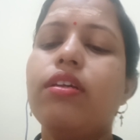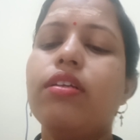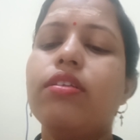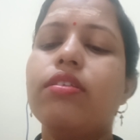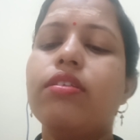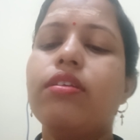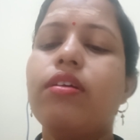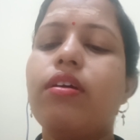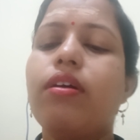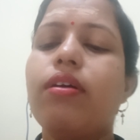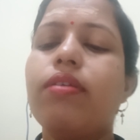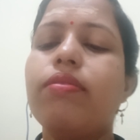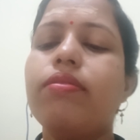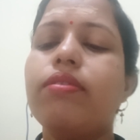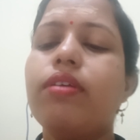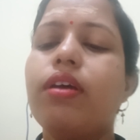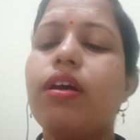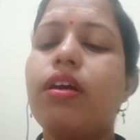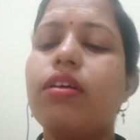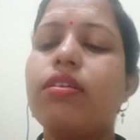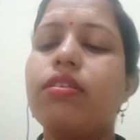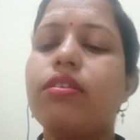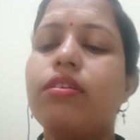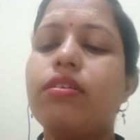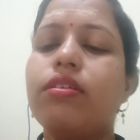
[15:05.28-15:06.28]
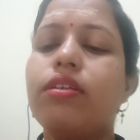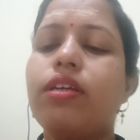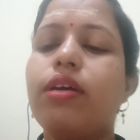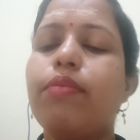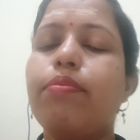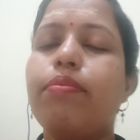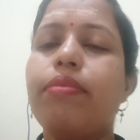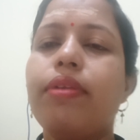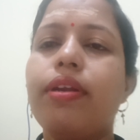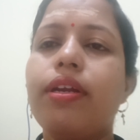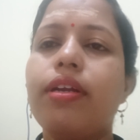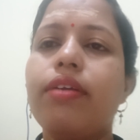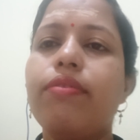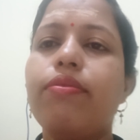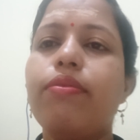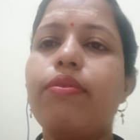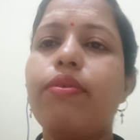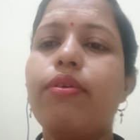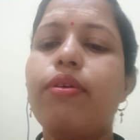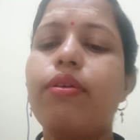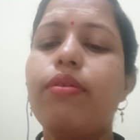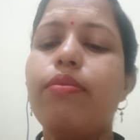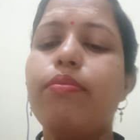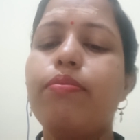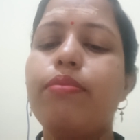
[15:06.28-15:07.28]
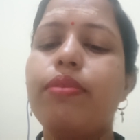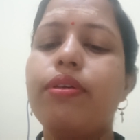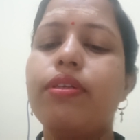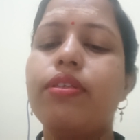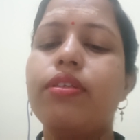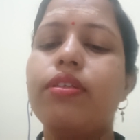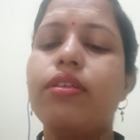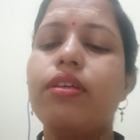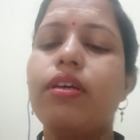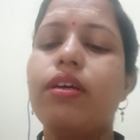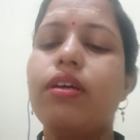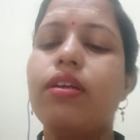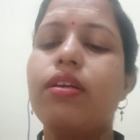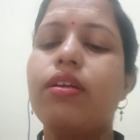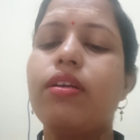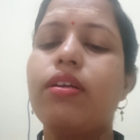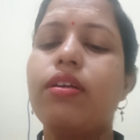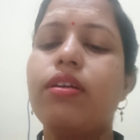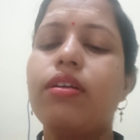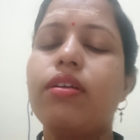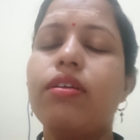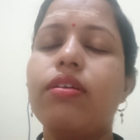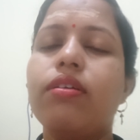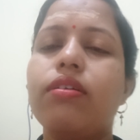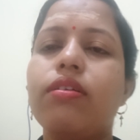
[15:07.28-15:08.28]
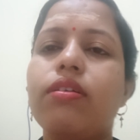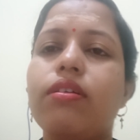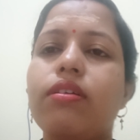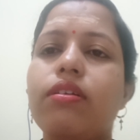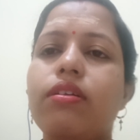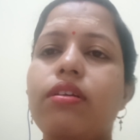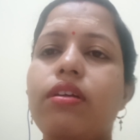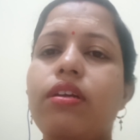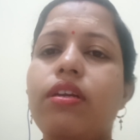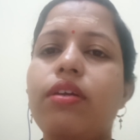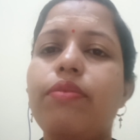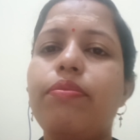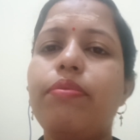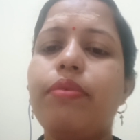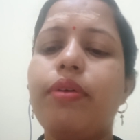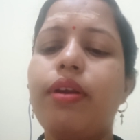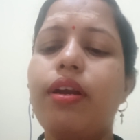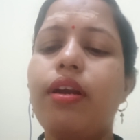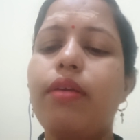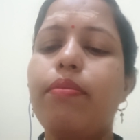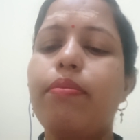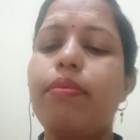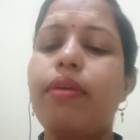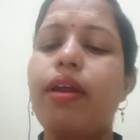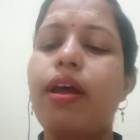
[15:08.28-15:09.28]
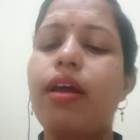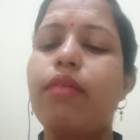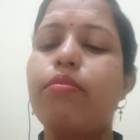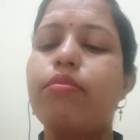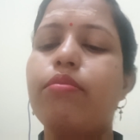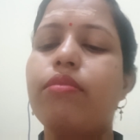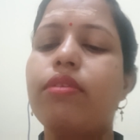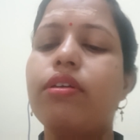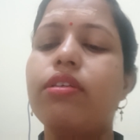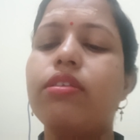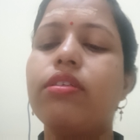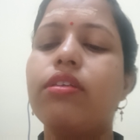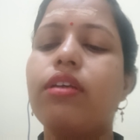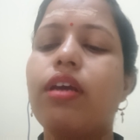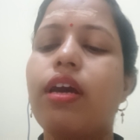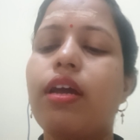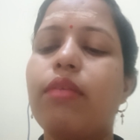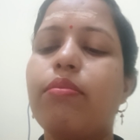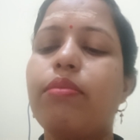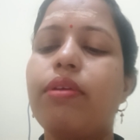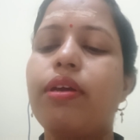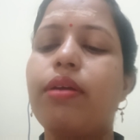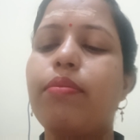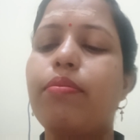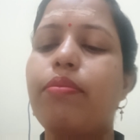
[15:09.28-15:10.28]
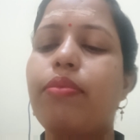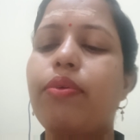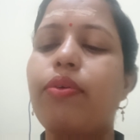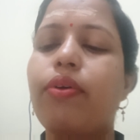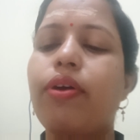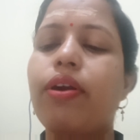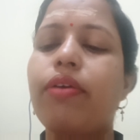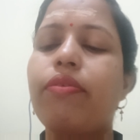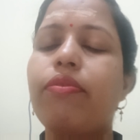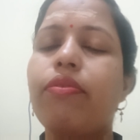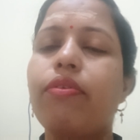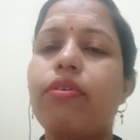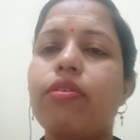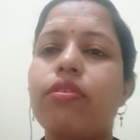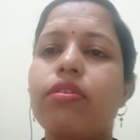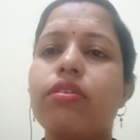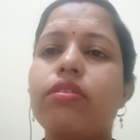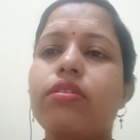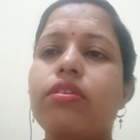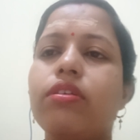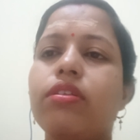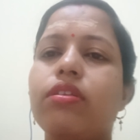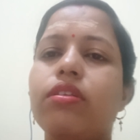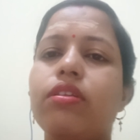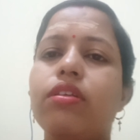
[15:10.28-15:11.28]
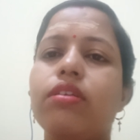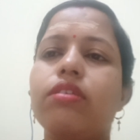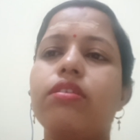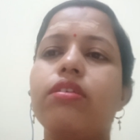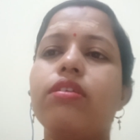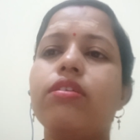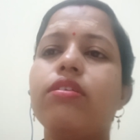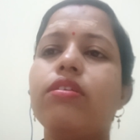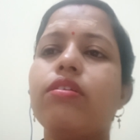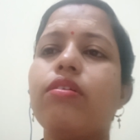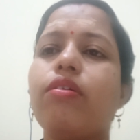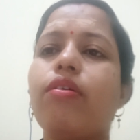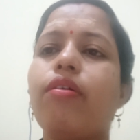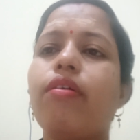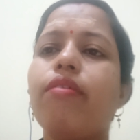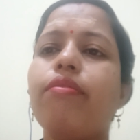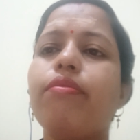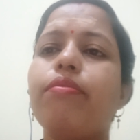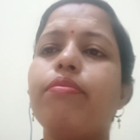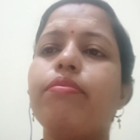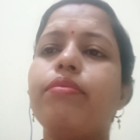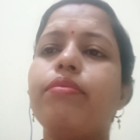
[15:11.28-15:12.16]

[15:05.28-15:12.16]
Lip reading: then serves as the template for PCR. Different primers can be employed for the synthesis of